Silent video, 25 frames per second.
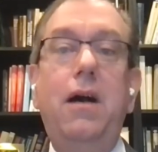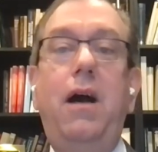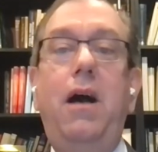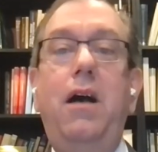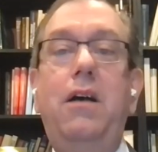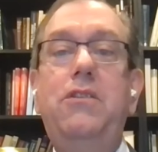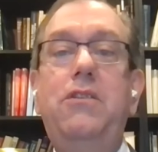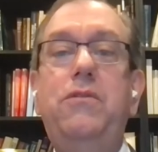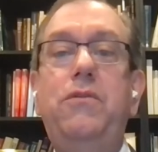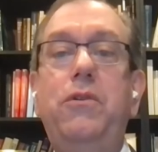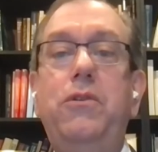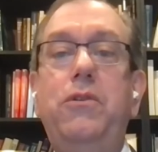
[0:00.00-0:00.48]

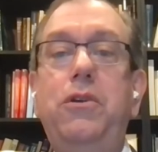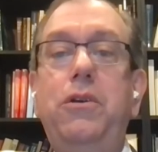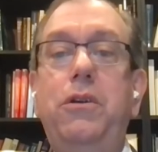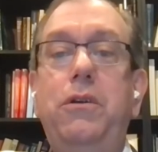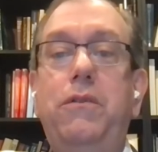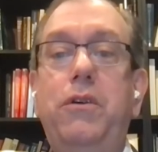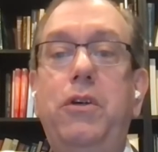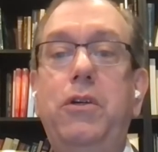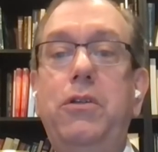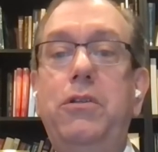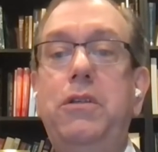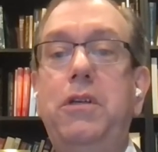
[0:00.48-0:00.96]
Oxford
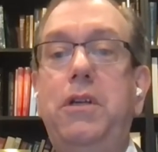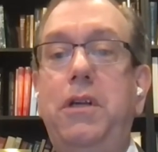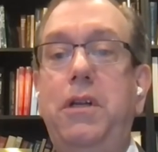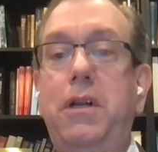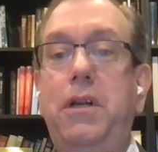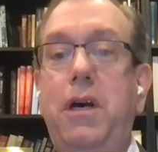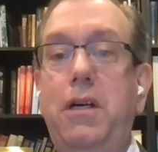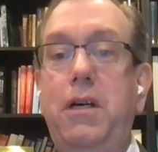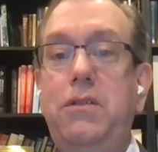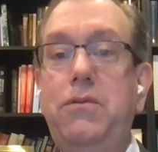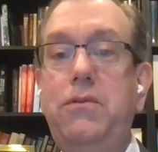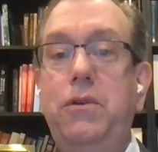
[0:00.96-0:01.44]
University
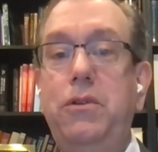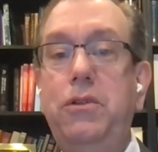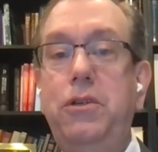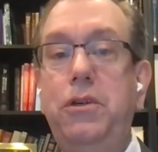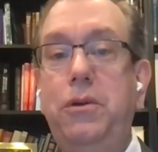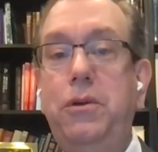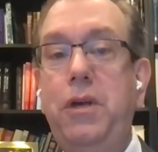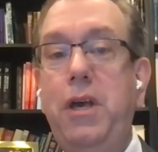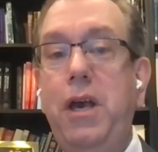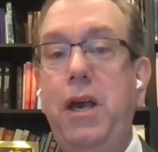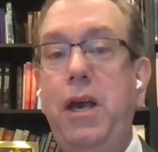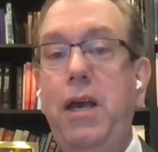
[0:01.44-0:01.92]
in Oxford,
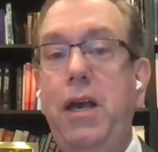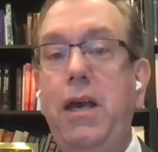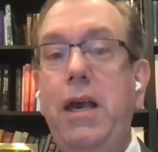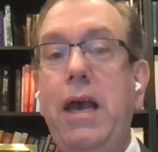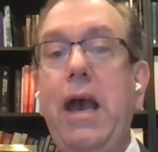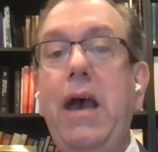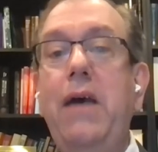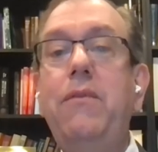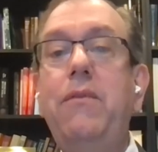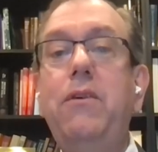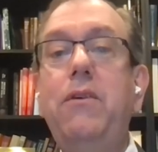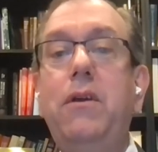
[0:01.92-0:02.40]
UK,
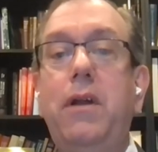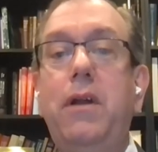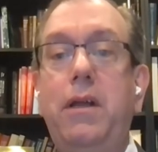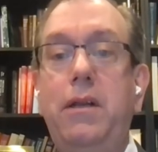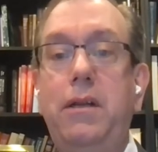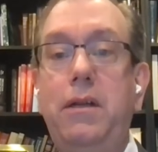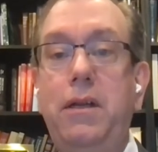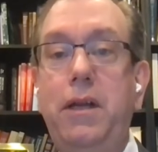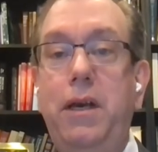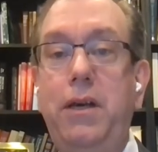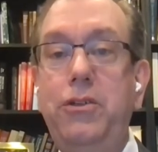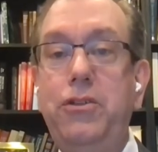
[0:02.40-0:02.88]
and the
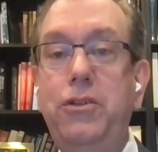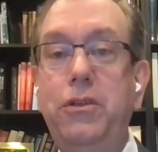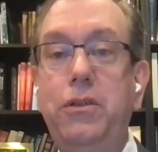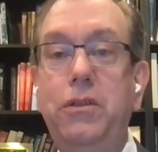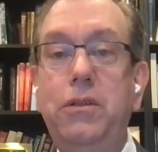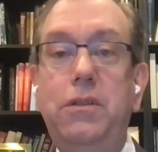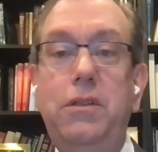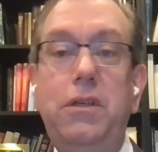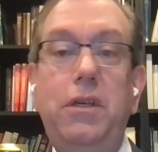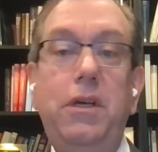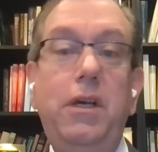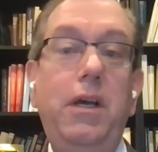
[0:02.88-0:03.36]
United
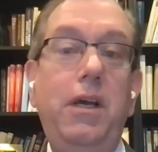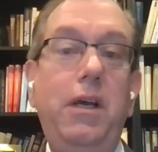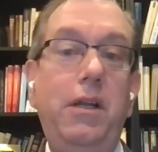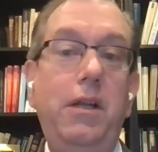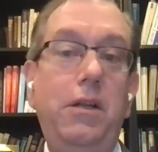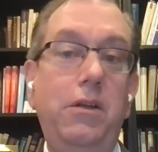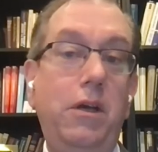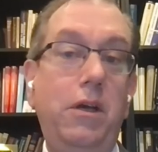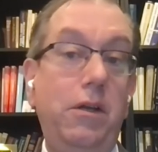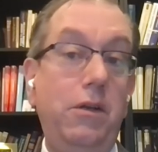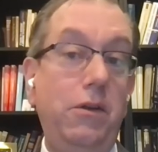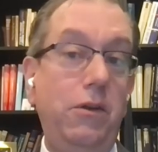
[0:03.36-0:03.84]
Nations
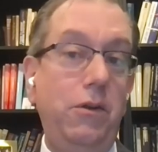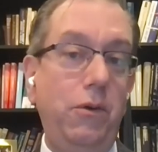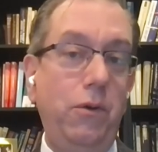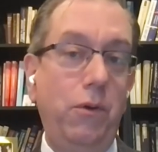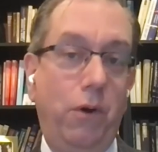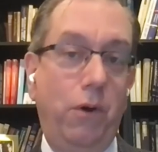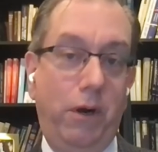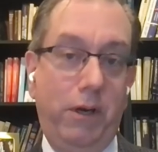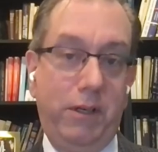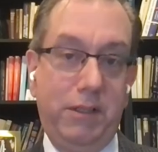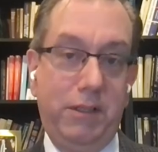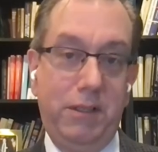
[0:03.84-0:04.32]
in New
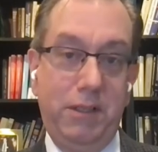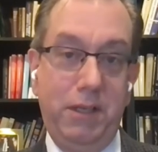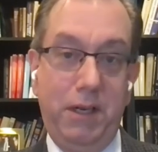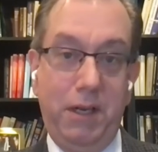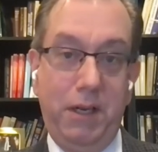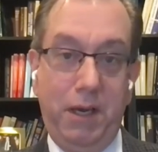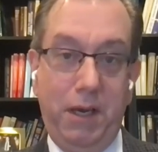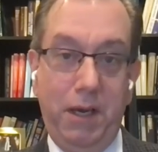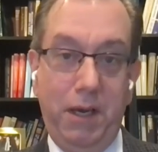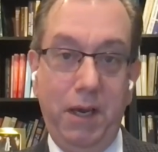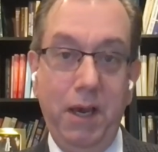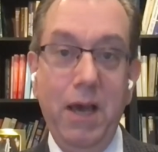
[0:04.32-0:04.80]
York
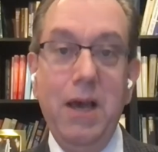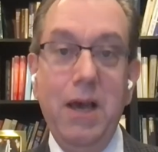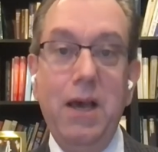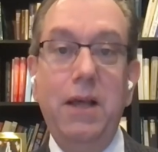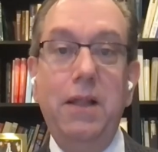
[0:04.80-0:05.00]
City.